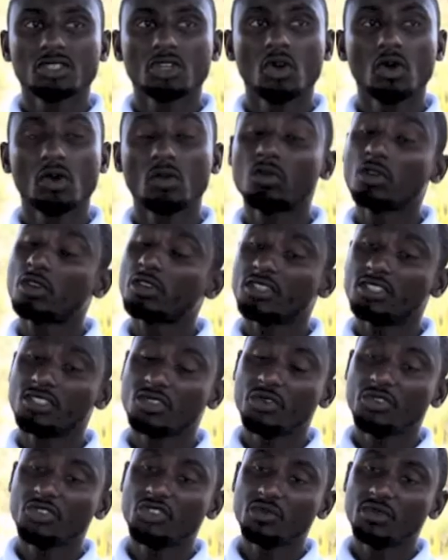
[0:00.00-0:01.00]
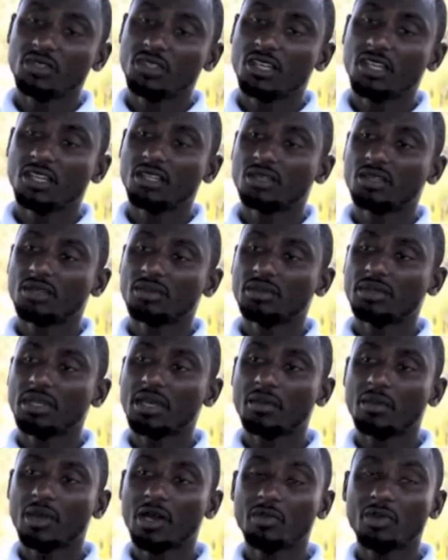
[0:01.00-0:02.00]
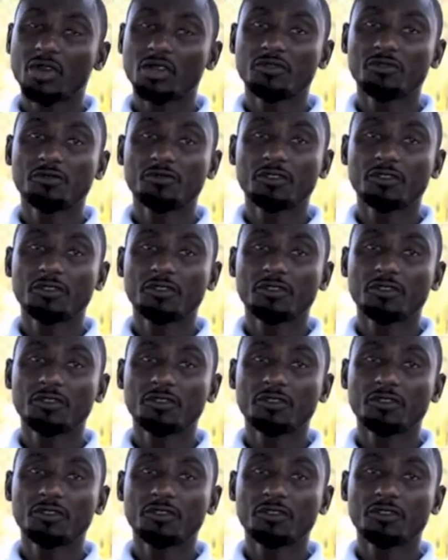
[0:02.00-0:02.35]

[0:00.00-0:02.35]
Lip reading: the whole world is going to be there. There are about